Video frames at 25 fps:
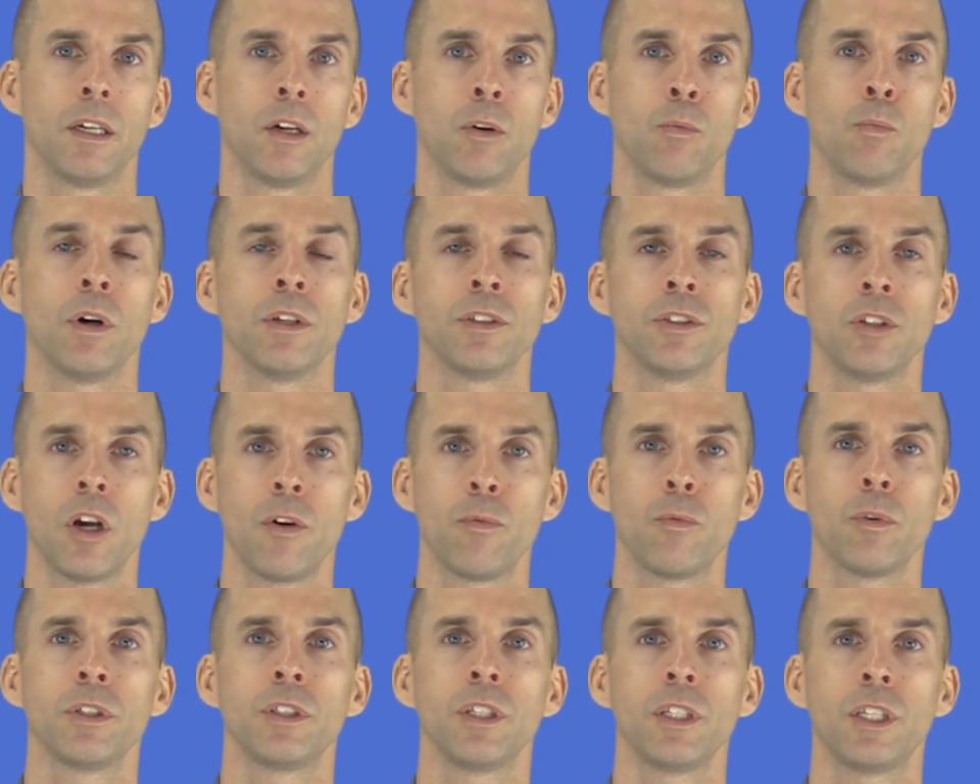While
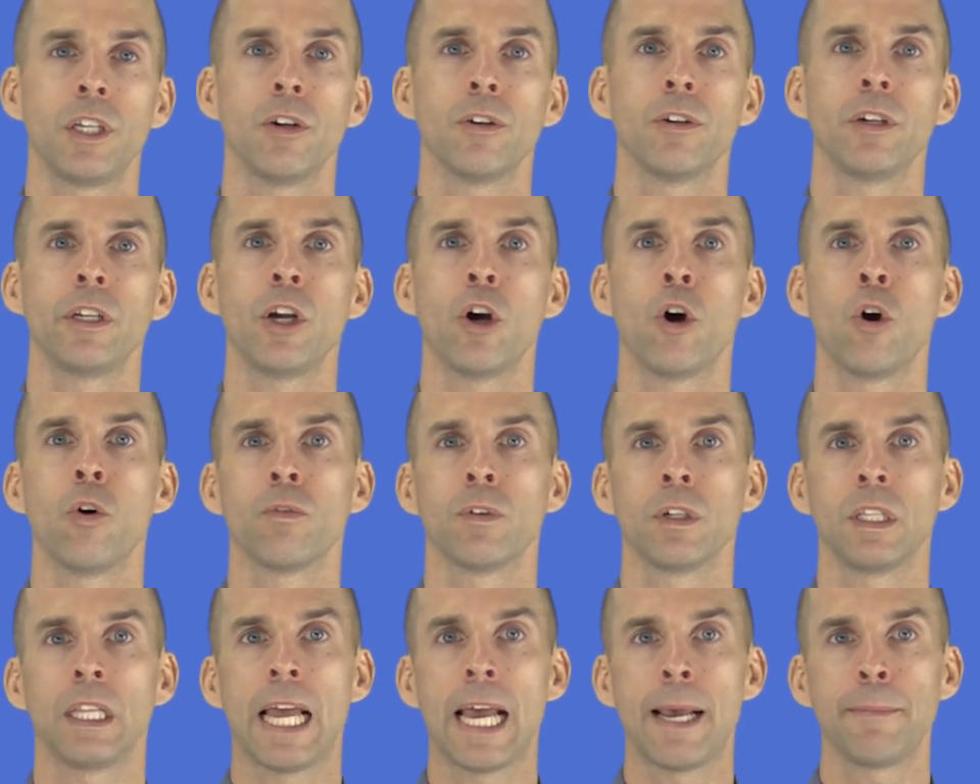software security
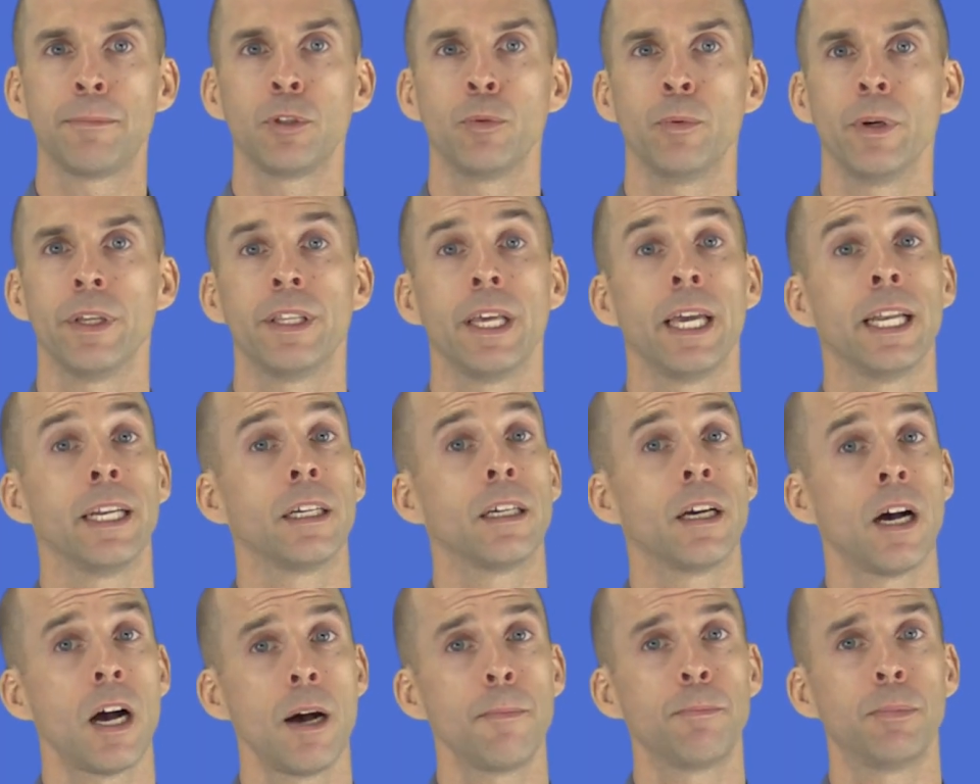overlaps with and
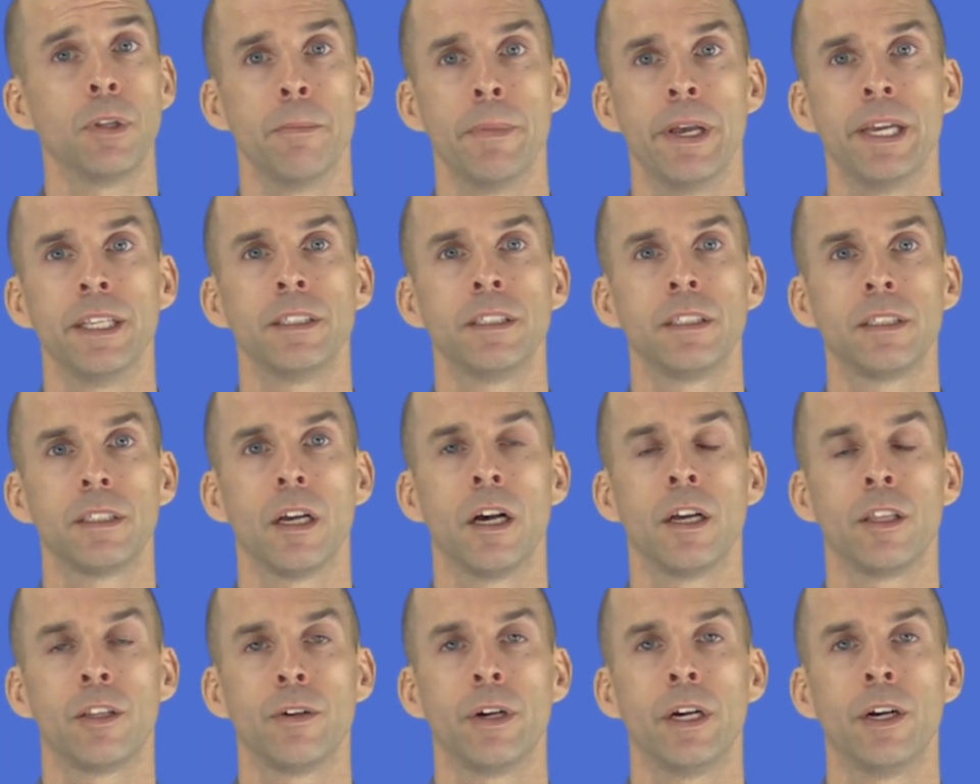complements
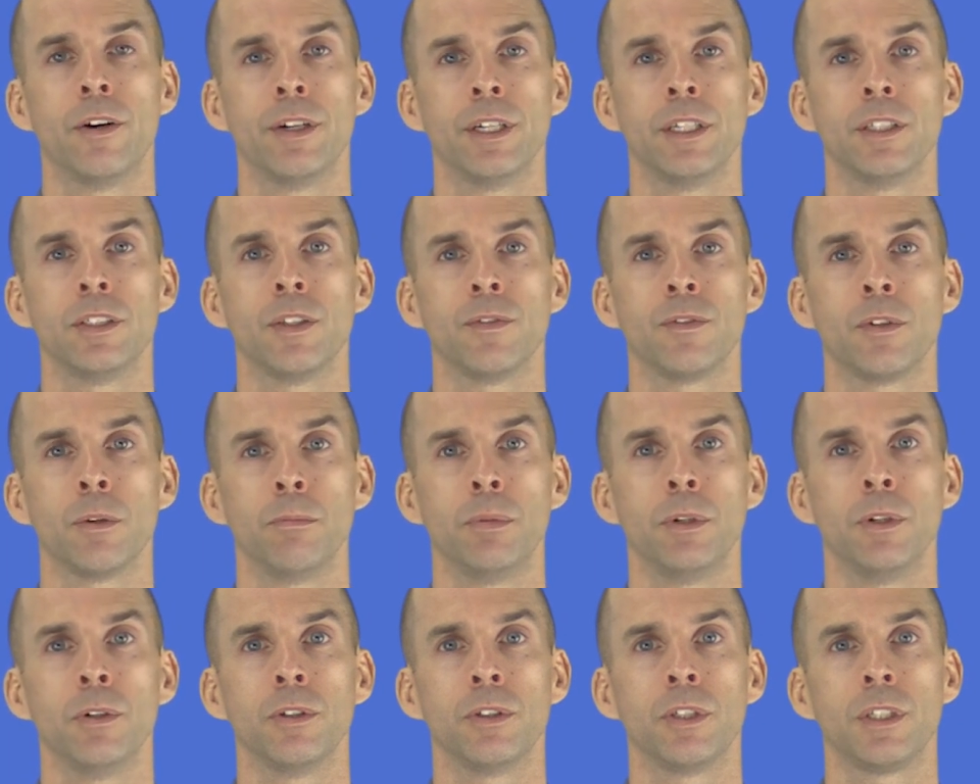other areas of
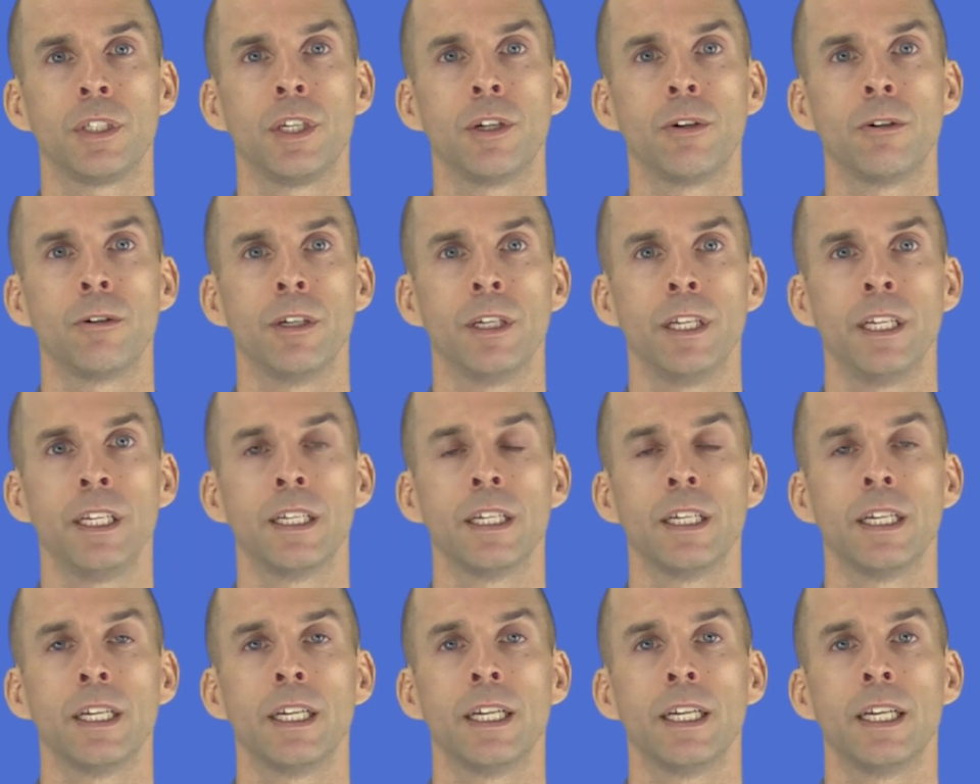computer security,
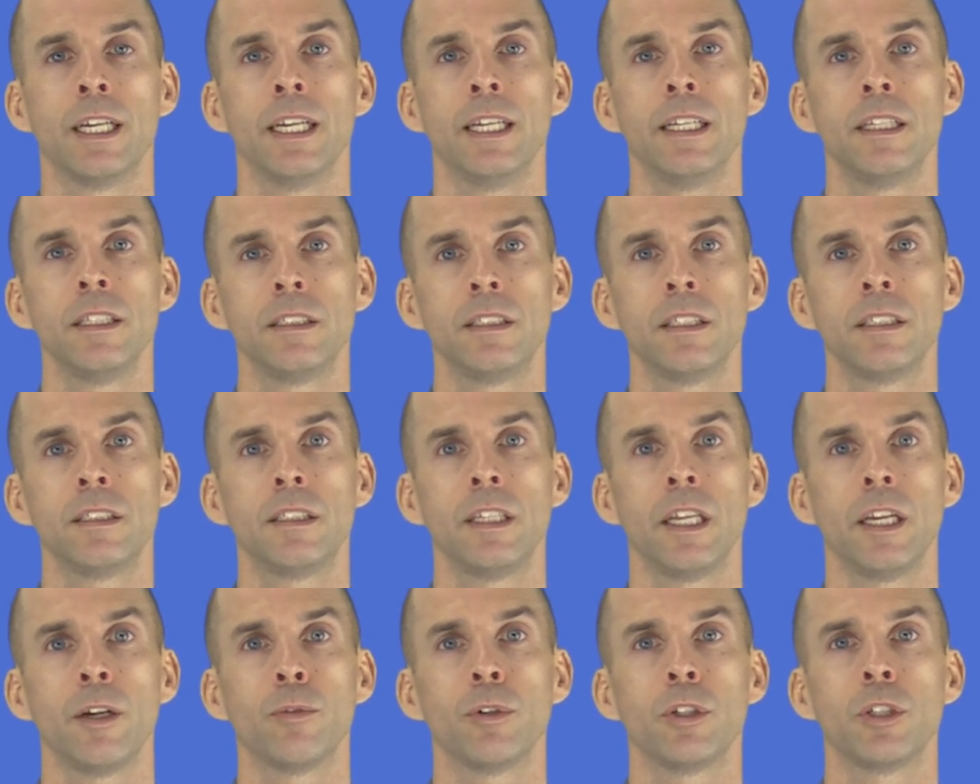it is
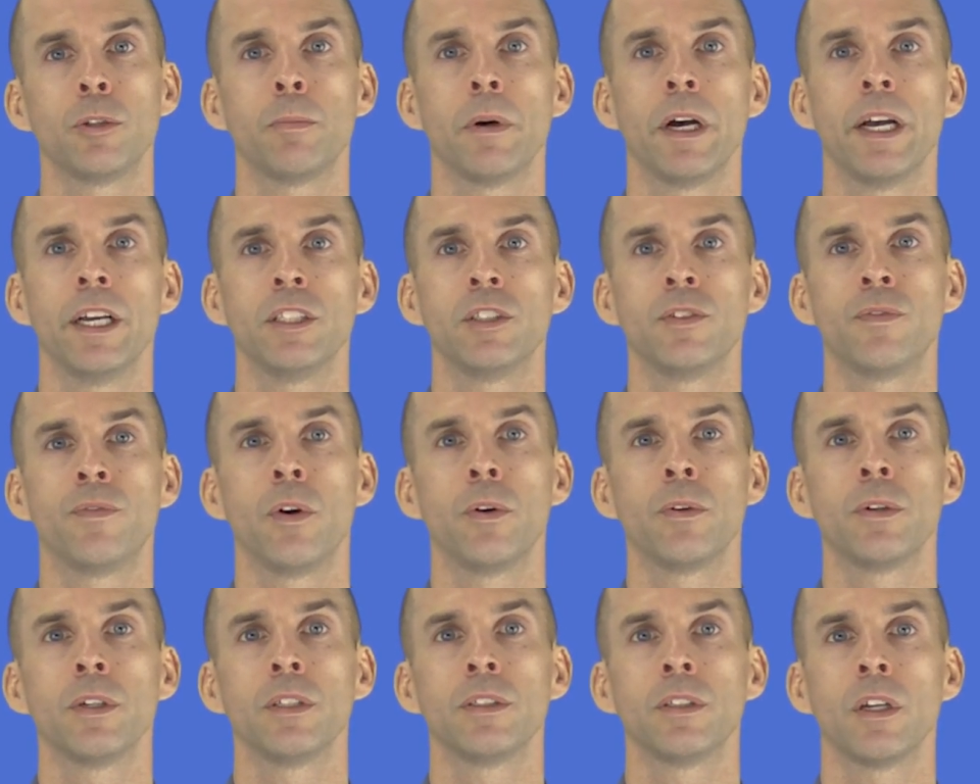distinguished by its
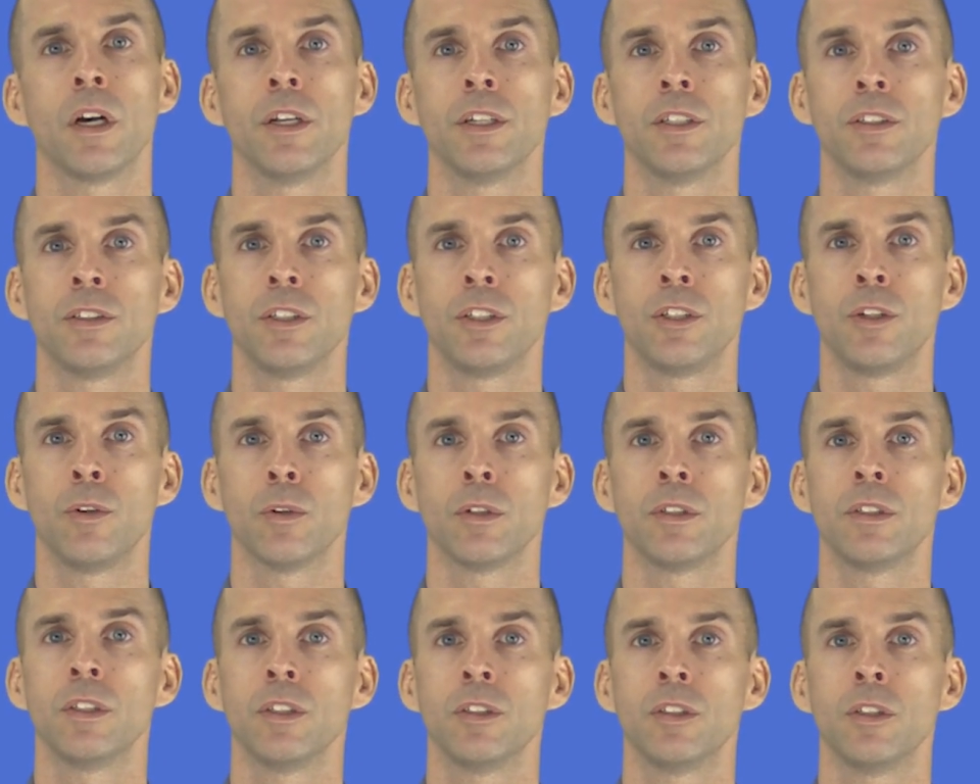focus on a secure
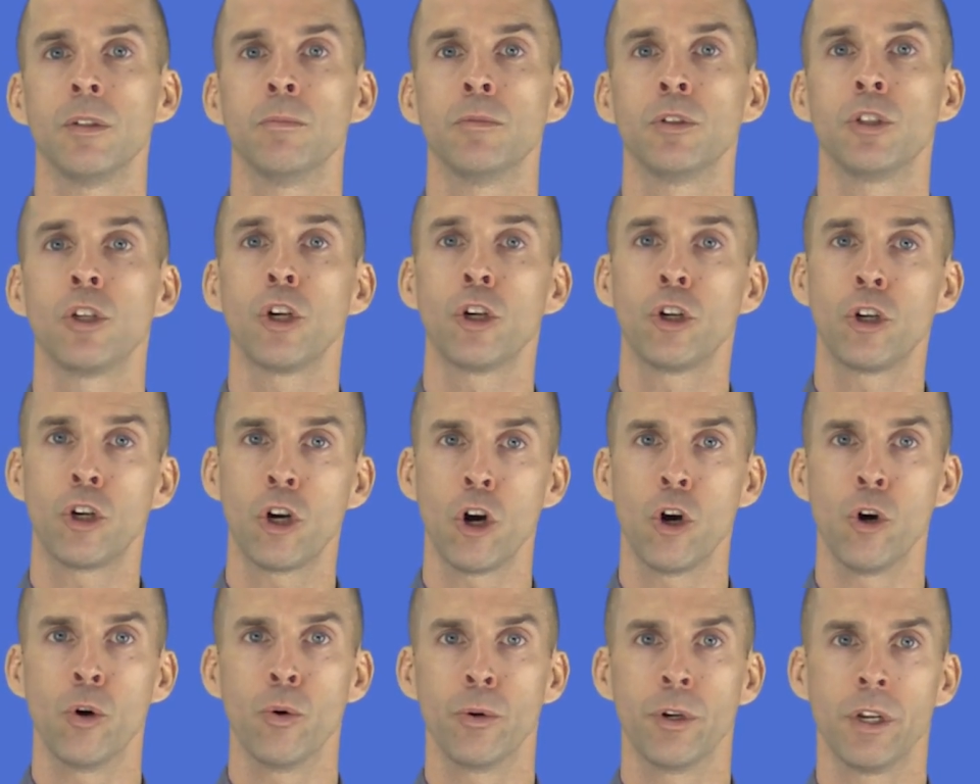system's
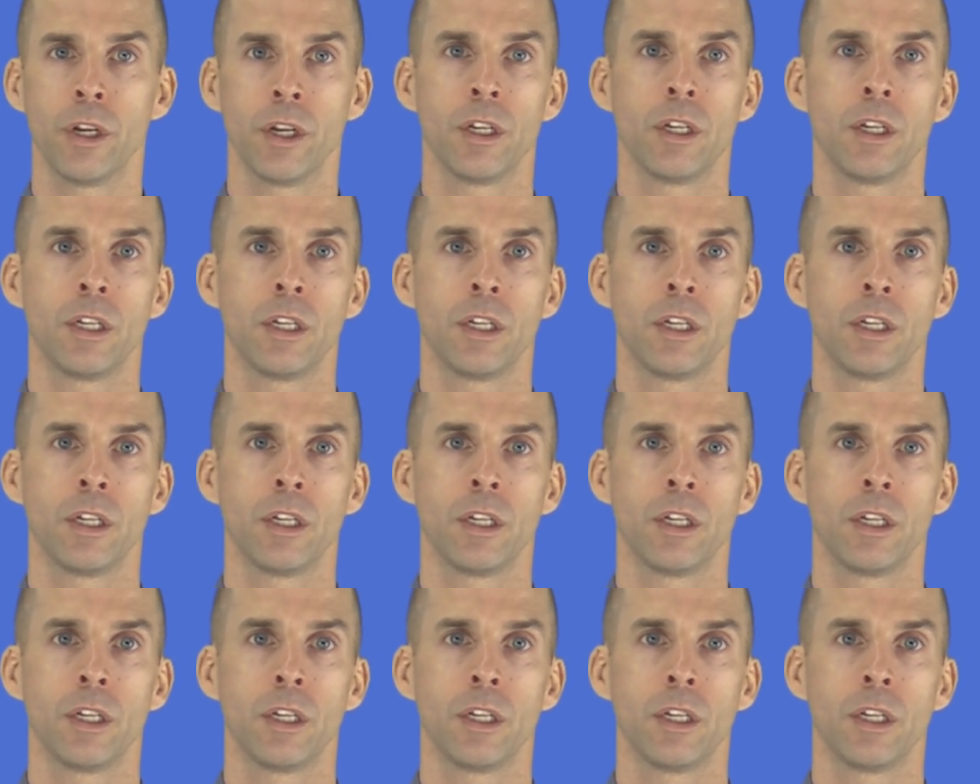code.